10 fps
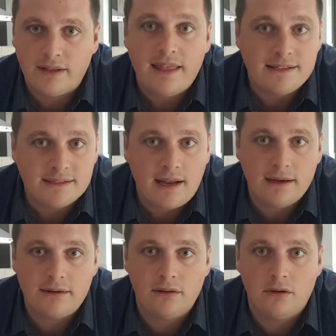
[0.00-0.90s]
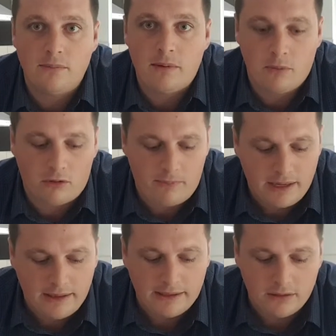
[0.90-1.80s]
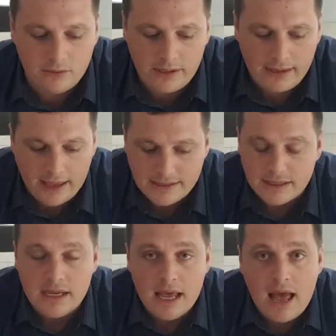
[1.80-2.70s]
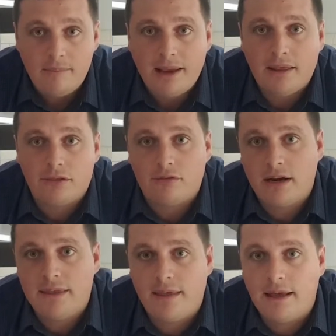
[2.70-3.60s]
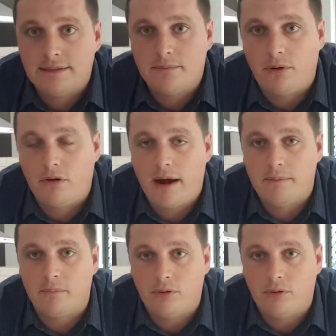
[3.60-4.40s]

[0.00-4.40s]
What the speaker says: So that's starting to look a bit more appealing. You're looking at about $3,000 per annum